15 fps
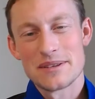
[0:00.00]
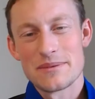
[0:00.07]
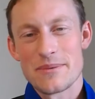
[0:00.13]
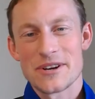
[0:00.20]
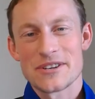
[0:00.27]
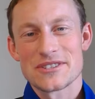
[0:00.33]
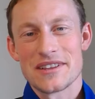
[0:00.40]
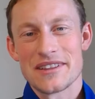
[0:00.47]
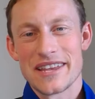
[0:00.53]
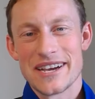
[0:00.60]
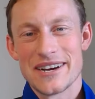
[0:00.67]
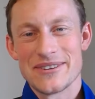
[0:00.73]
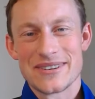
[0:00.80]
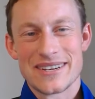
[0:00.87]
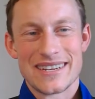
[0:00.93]
marks the
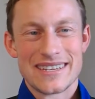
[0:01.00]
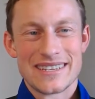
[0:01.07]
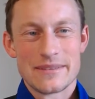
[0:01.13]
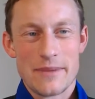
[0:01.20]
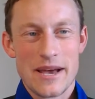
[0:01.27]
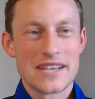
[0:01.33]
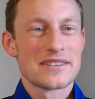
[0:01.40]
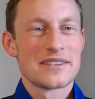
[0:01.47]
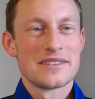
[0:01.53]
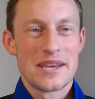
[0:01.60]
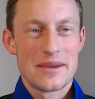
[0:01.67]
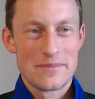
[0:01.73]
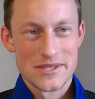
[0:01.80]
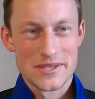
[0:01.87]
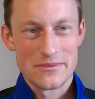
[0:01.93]
layout. Masking
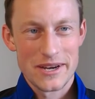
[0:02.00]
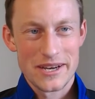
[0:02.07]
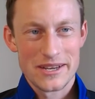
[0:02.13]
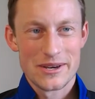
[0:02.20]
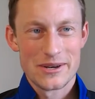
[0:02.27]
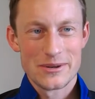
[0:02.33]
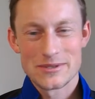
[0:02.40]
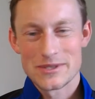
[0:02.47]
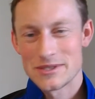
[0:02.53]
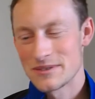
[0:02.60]
tape is the way to go.